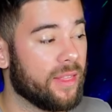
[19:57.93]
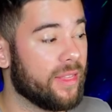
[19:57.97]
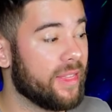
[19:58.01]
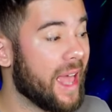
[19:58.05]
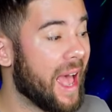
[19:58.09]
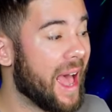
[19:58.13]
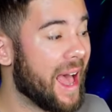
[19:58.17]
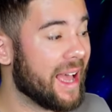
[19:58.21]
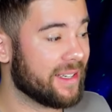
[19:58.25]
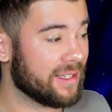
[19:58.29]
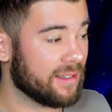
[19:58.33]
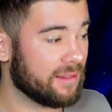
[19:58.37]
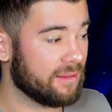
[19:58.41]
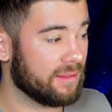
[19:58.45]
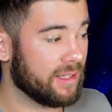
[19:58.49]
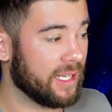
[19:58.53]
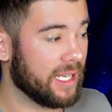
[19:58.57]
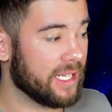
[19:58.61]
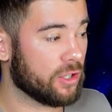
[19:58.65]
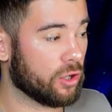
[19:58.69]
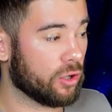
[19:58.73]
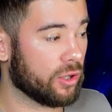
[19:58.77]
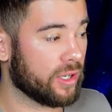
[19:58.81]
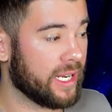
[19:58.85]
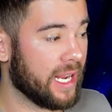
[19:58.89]
That
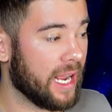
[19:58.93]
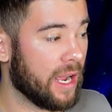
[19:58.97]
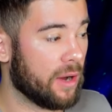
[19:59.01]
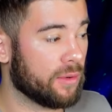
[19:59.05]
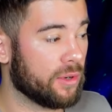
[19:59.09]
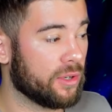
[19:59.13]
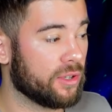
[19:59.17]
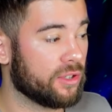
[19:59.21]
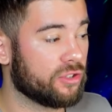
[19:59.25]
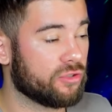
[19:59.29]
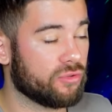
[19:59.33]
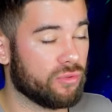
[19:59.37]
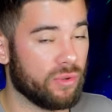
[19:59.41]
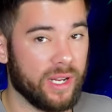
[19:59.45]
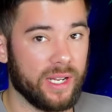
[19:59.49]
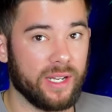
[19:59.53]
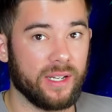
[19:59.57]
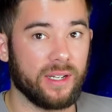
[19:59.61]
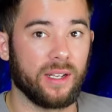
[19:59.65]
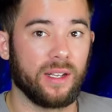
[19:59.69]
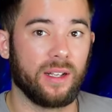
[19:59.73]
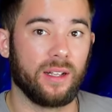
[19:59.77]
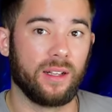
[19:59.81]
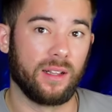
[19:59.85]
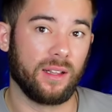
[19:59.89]
is our counter
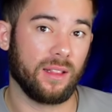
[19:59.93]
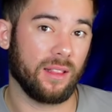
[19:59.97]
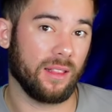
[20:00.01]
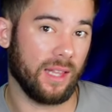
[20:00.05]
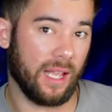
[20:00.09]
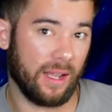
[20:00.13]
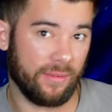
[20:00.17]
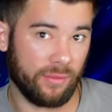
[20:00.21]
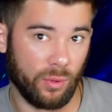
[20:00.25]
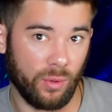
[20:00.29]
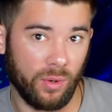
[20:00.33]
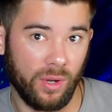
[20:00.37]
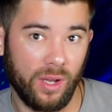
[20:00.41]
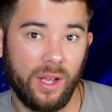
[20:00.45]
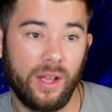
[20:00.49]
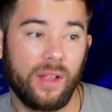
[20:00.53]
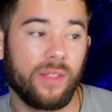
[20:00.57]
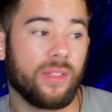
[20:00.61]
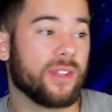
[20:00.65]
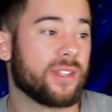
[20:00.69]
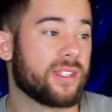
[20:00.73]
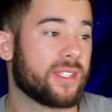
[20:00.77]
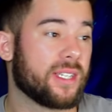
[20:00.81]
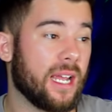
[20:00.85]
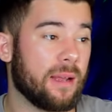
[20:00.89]
trend level.
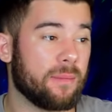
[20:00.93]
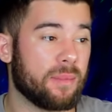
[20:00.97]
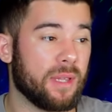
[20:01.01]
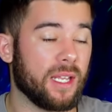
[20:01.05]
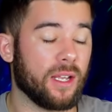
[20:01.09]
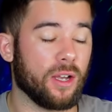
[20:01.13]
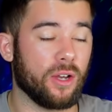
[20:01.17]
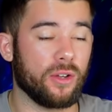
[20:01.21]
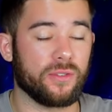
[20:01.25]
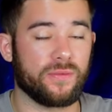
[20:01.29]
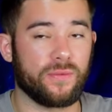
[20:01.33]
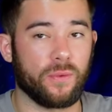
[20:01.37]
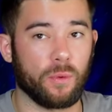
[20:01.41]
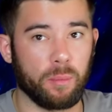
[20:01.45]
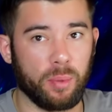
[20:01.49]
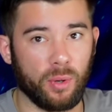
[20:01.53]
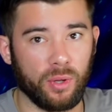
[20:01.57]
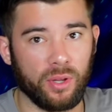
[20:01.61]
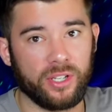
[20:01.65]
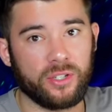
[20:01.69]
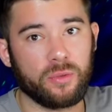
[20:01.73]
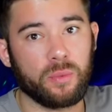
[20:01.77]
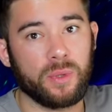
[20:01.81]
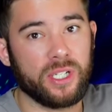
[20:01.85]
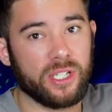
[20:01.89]
The same thing goes for
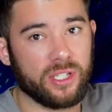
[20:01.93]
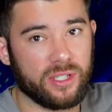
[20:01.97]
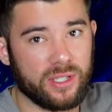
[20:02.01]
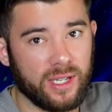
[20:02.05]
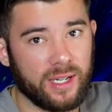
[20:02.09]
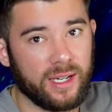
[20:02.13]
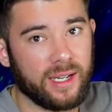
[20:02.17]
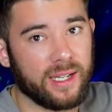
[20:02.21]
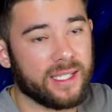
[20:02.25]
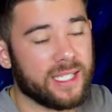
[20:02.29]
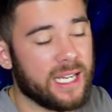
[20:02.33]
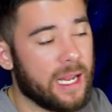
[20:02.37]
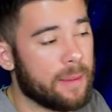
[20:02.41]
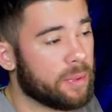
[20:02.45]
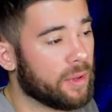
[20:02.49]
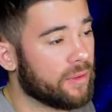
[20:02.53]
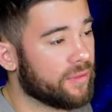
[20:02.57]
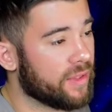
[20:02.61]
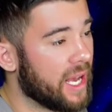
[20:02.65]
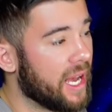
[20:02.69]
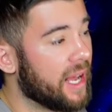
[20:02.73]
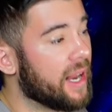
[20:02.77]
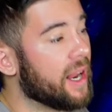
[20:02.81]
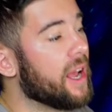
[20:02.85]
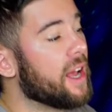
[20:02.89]
bullish. We just did an example of
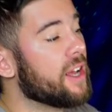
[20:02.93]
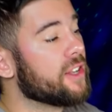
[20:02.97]
that.